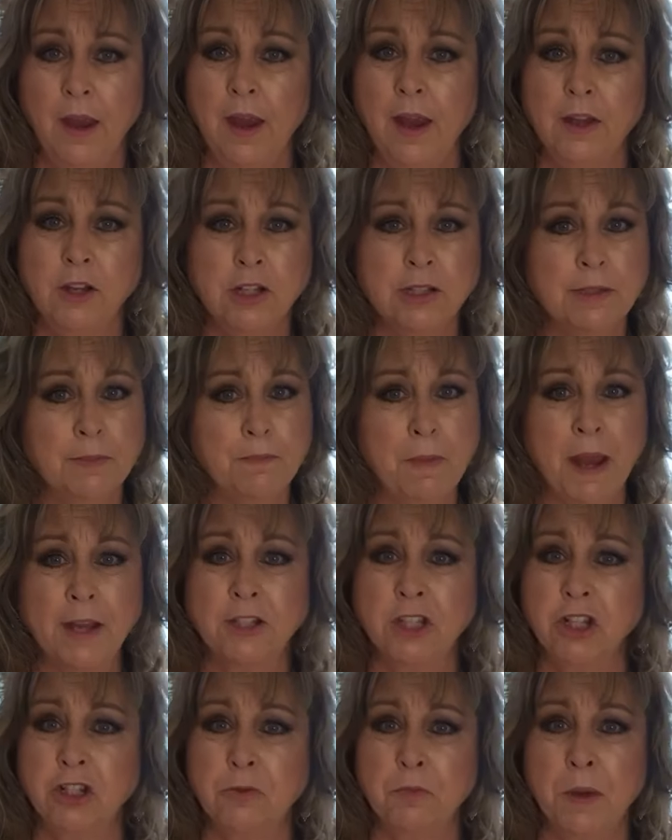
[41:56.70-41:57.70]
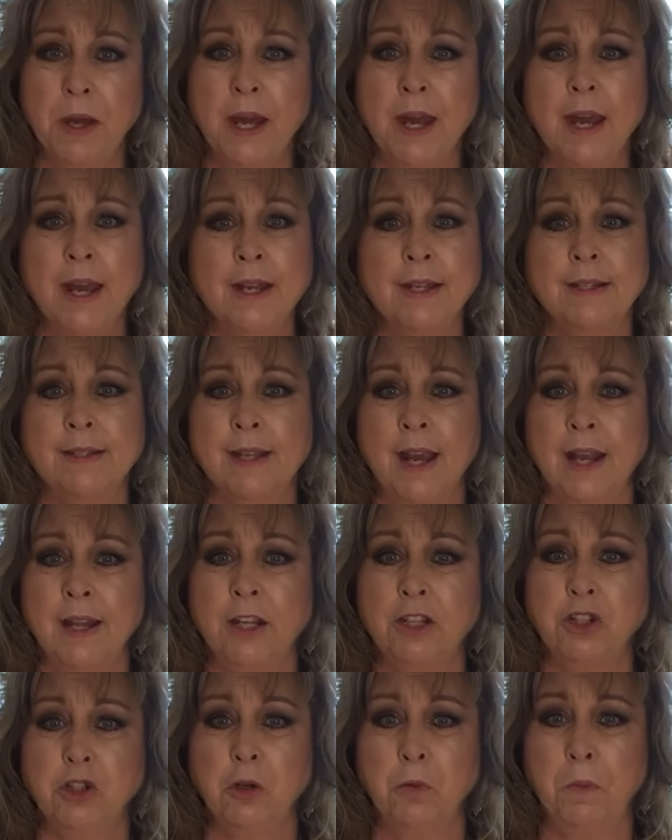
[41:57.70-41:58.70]
Just message me and say
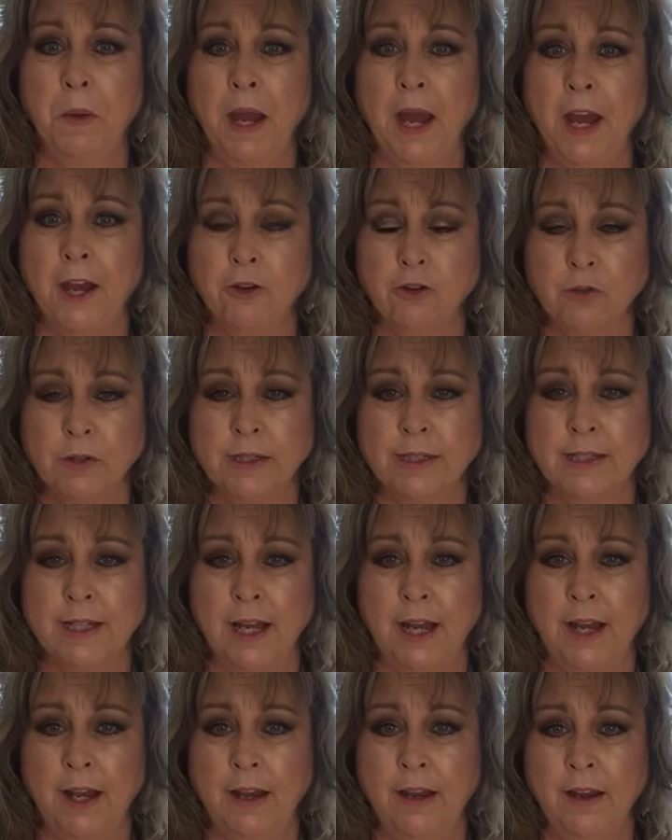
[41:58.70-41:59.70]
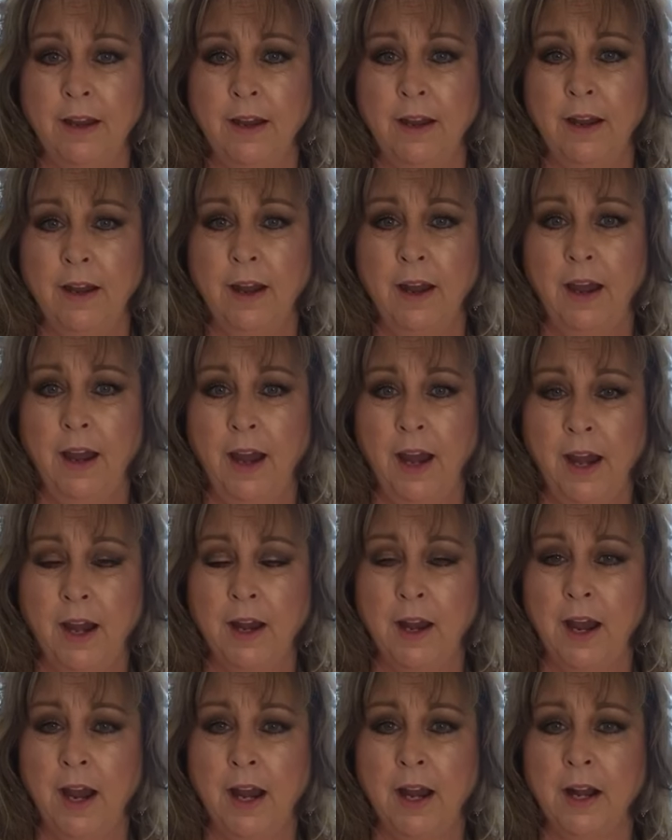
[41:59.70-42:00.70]
that you'd be interested in
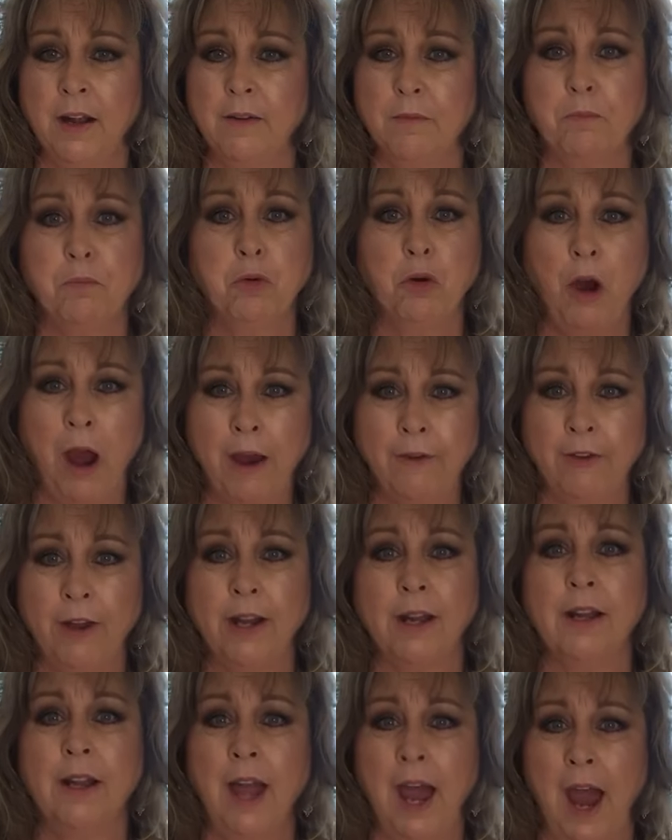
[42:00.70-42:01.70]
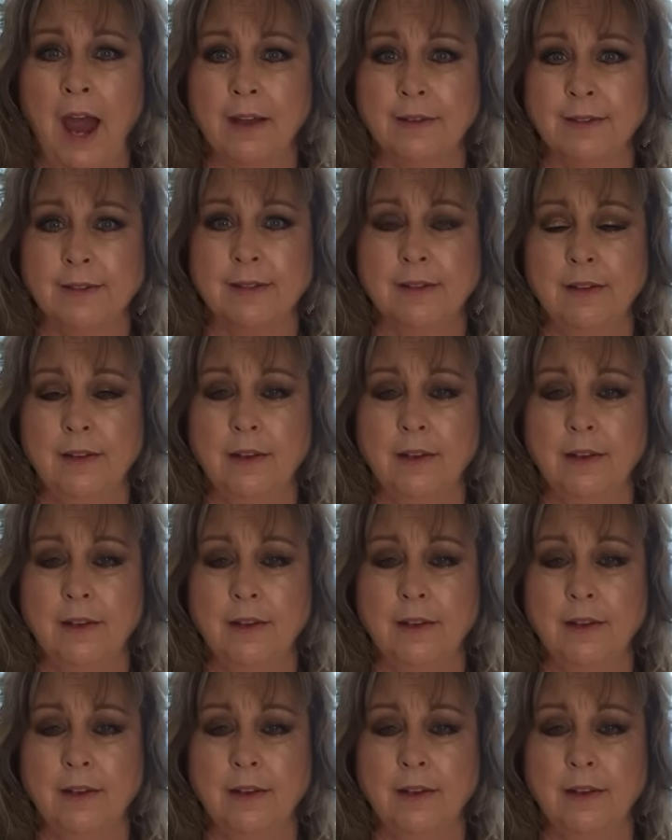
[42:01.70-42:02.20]
a private class.